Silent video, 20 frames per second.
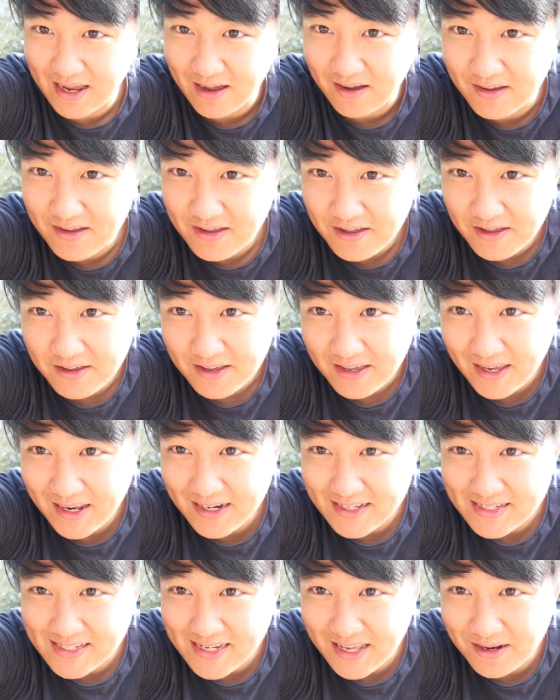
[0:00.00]
now.
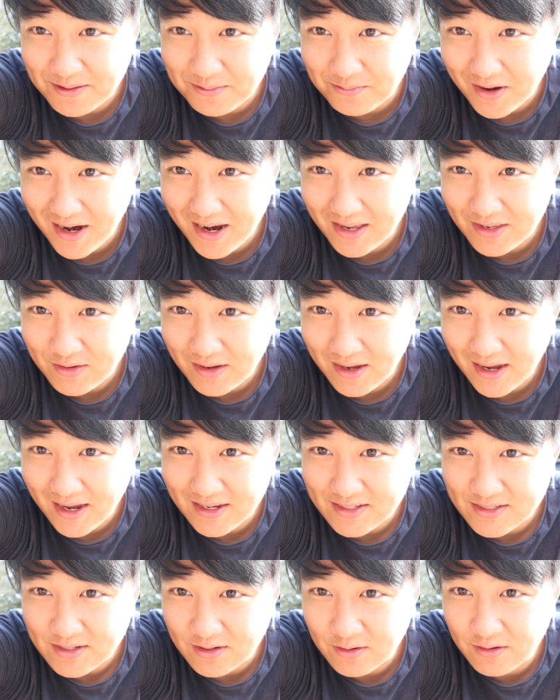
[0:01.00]
It is getting bright, you
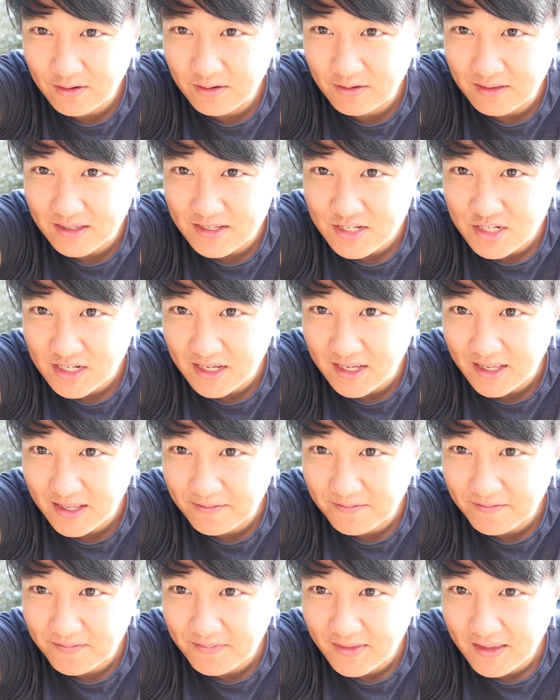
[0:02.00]
guys. Holy shit.
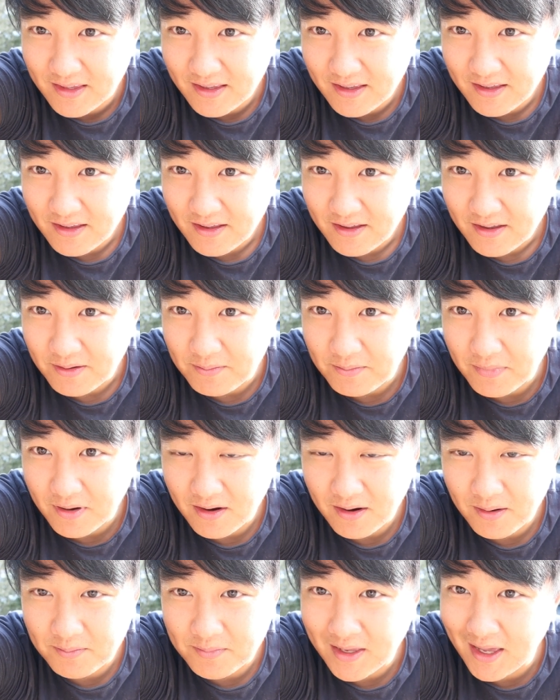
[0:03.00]
But
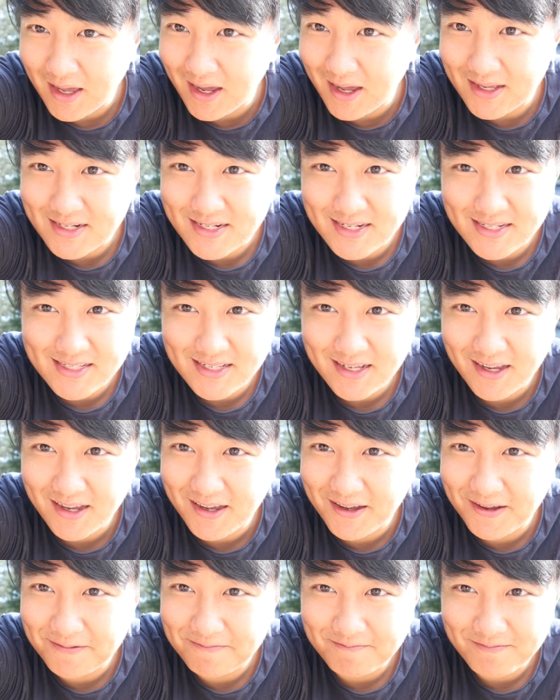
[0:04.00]
yeah, it just
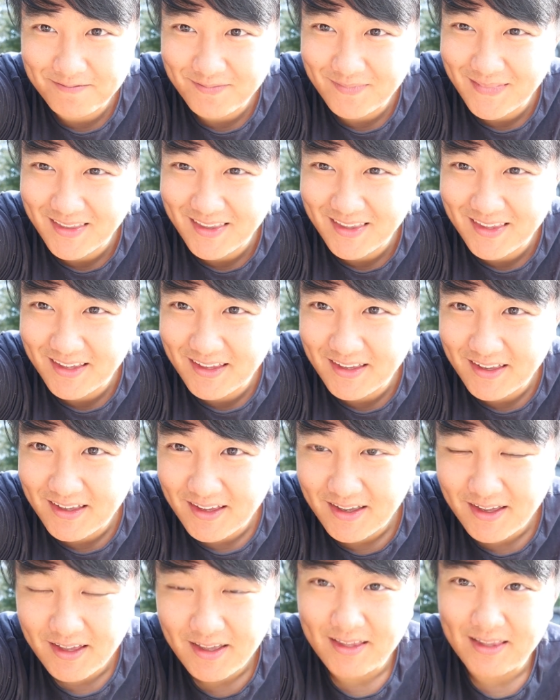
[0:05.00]

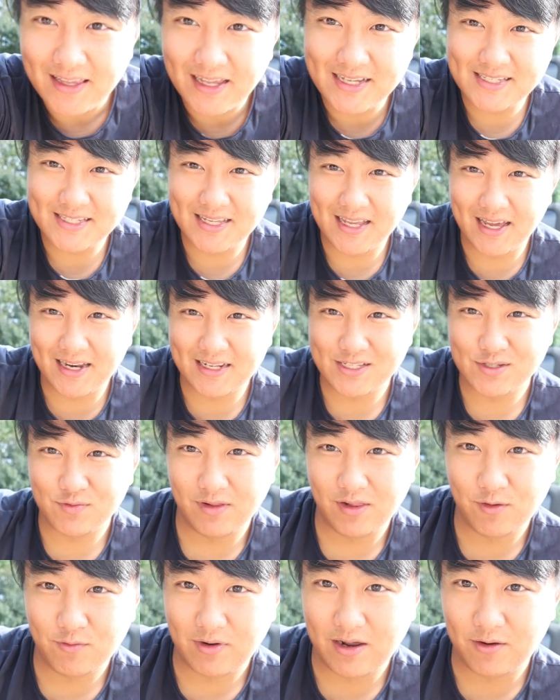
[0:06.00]
that's
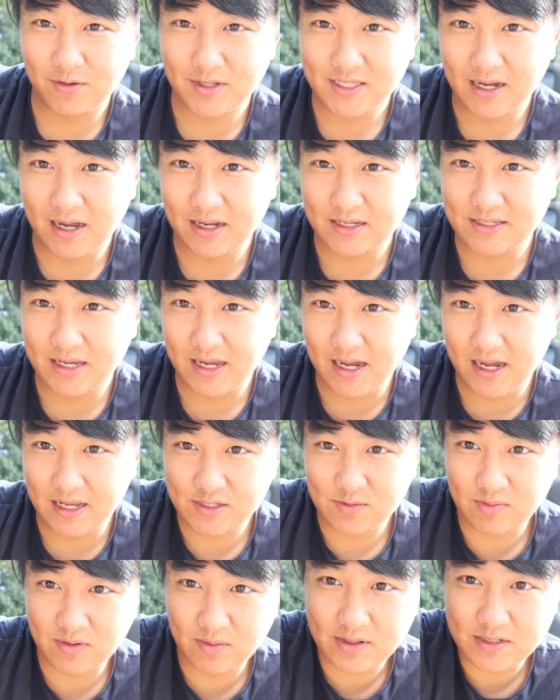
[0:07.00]
really what I want to talk to you
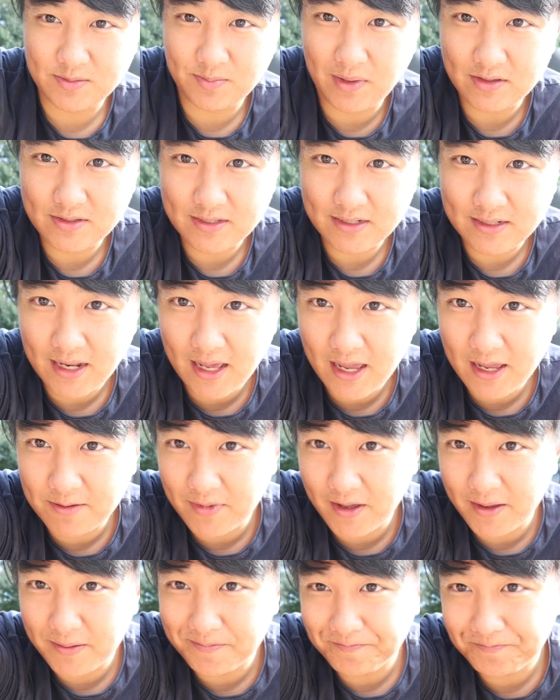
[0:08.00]
guys pretty much about today,
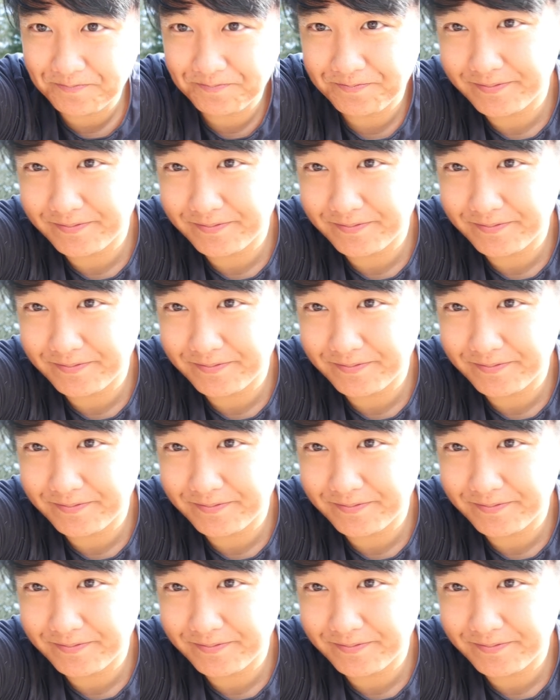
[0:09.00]
man.